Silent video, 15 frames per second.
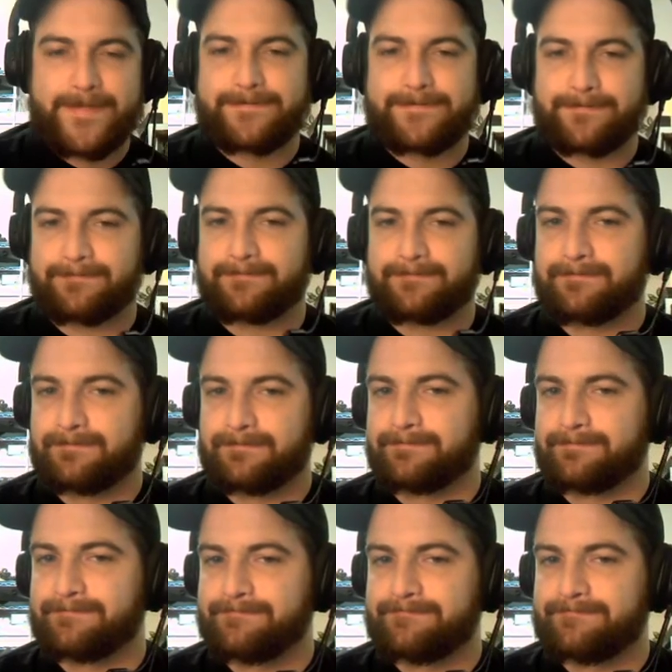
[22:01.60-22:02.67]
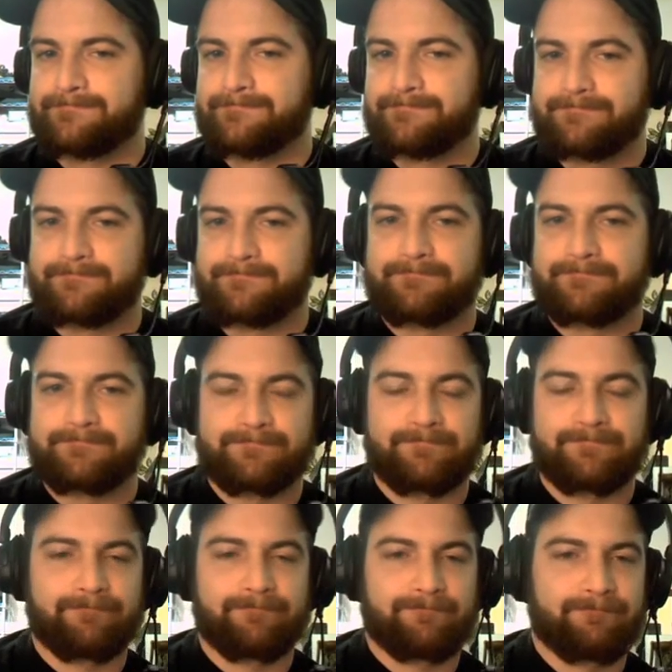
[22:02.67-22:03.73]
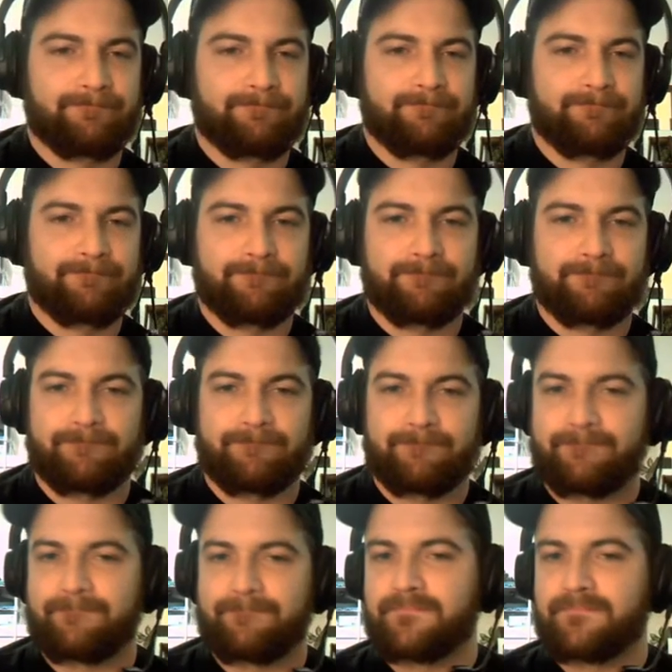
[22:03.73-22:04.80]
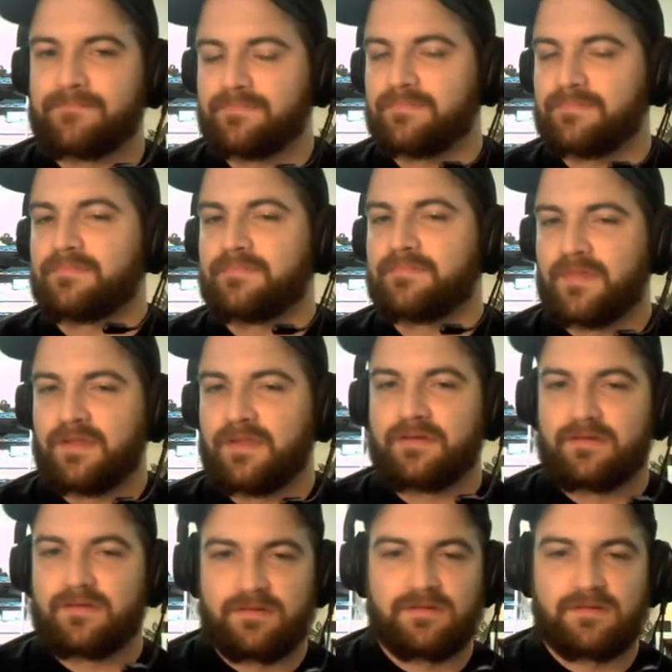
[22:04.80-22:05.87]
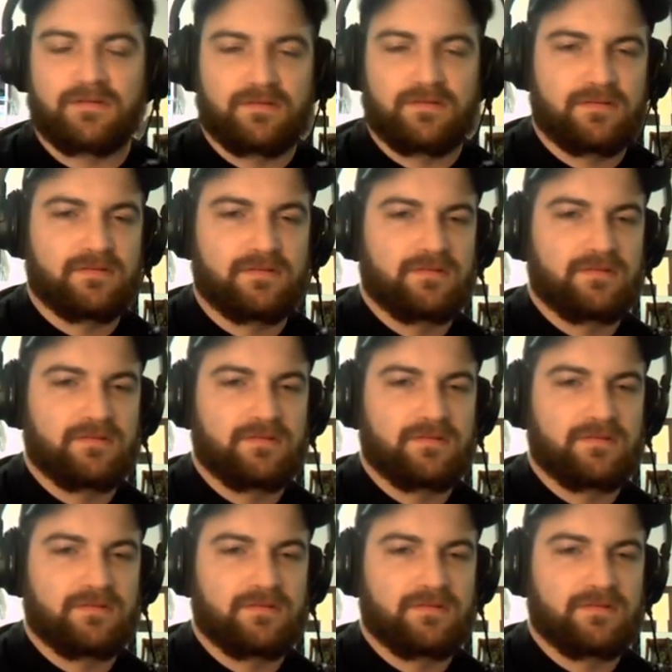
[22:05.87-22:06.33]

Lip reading: (not speaking)